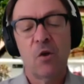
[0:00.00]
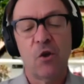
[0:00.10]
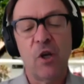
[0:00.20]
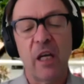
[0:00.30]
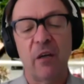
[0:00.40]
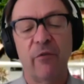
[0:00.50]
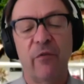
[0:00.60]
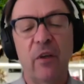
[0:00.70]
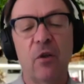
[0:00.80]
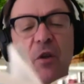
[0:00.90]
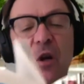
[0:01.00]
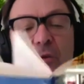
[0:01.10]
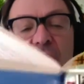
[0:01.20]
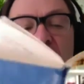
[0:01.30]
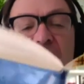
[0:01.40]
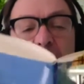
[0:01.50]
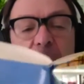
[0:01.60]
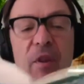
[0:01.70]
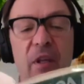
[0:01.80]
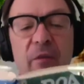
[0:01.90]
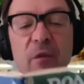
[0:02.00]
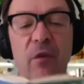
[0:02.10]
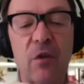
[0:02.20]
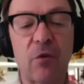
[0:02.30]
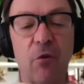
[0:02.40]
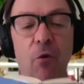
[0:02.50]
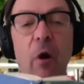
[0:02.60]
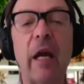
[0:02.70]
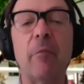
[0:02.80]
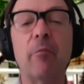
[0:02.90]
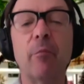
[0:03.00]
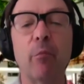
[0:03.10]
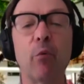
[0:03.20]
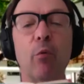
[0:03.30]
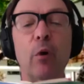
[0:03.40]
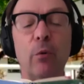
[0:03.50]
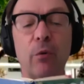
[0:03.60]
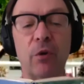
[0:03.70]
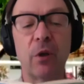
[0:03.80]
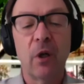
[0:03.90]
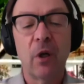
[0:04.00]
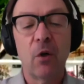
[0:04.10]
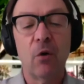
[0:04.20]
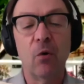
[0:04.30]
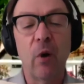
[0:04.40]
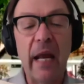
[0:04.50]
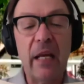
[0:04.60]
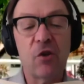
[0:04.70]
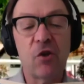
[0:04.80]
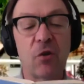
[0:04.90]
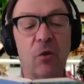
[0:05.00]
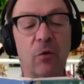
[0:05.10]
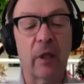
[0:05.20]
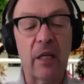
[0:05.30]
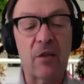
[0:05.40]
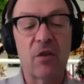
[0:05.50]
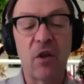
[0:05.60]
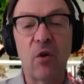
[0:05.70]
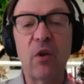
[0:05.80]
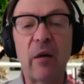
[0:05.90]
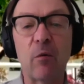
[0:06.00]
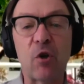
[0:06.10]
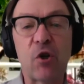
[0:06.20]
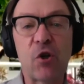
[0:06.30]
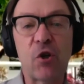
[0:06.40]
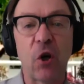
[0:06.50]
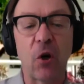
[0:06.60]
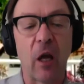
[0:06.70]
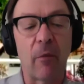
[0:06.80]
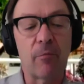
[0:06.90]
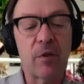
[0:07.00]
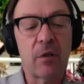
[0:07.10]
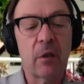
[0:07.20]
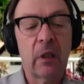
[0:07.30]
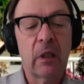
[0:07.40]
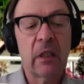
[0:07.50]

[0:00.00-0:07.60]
She could feel no sympathy for this great brute who ate children as though they were sugar lumps.